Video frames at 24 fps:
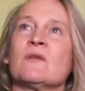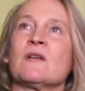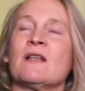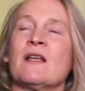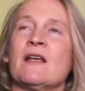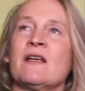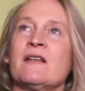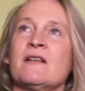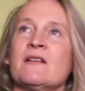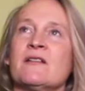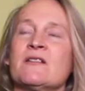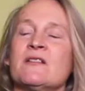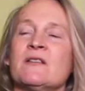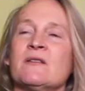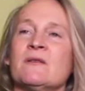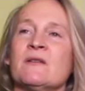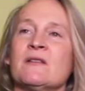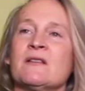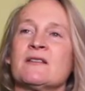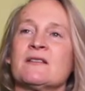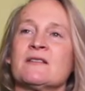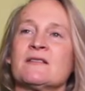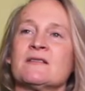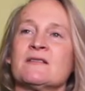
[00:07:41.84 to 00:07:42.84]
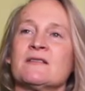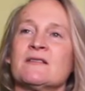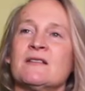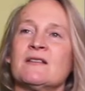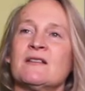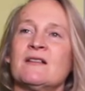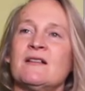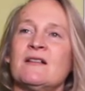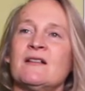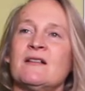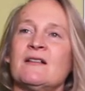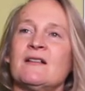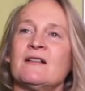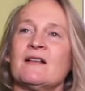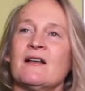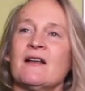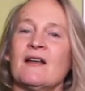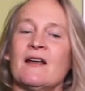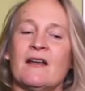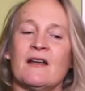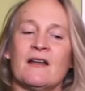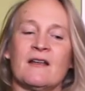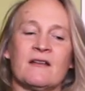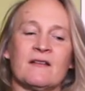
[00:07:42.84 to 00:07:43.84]
relating to it
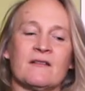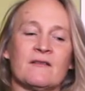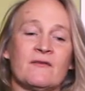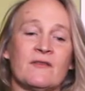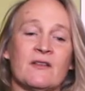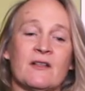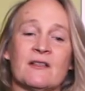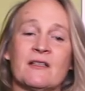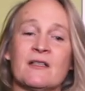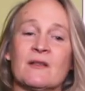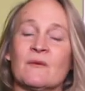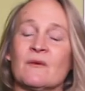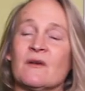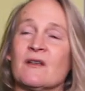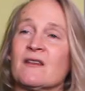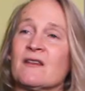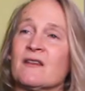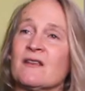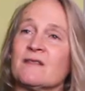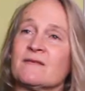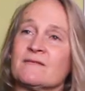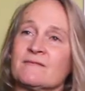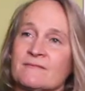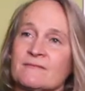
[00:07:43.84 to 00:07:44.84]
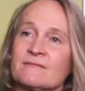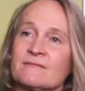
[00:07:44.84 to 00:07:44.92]
and feeling with it.